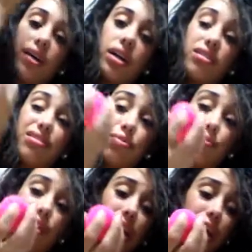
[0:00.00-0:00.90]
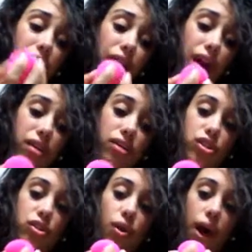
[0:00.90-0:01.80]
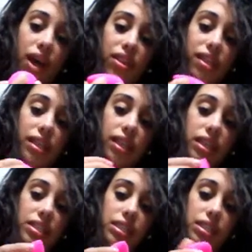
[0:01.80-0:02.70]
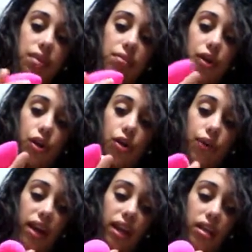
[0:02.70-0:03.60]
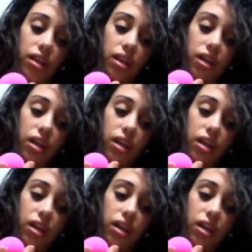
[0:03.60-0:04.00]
because it really hurts. So I think that this is going to be a great...